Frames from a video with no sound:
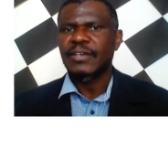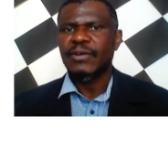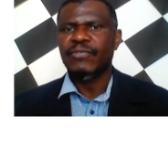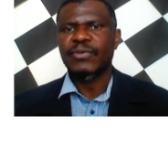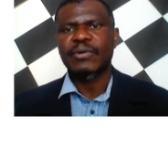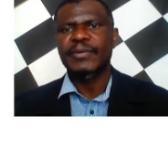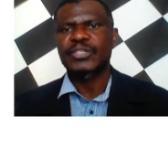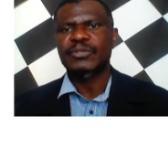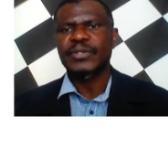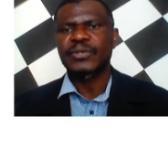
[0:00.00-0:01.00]
of the
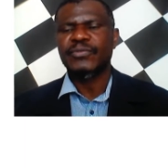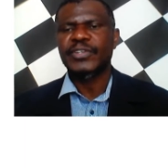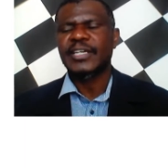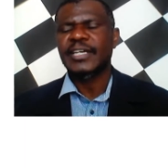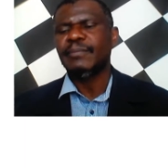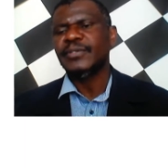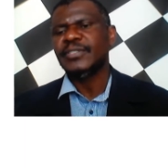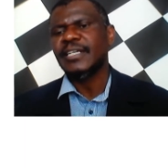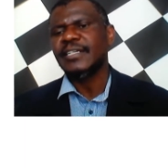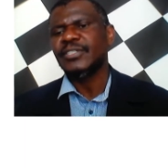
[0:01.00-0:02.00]
commencement of legal
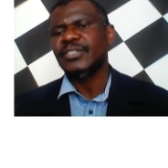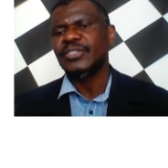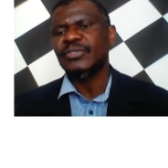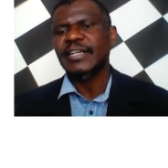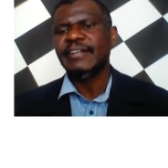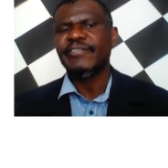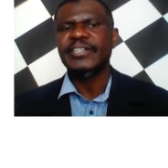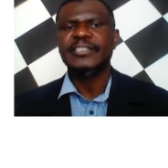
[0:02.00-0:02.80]
personality is relevant.